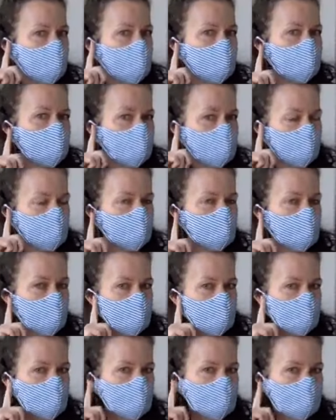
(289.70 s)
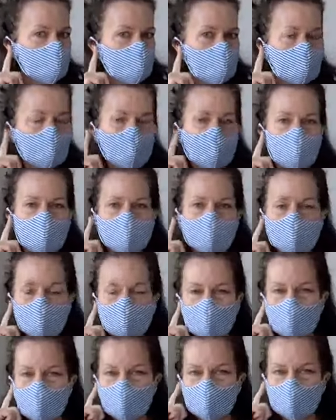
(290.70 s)
even added some adjustments in here to
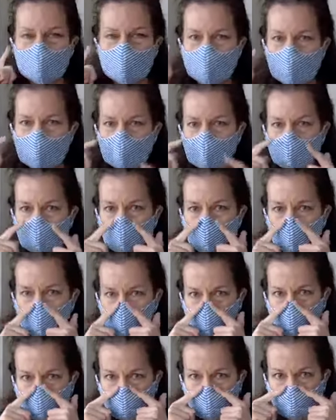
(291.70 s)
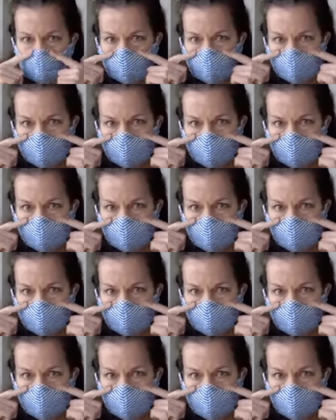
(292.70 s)
make it tighter around the ear.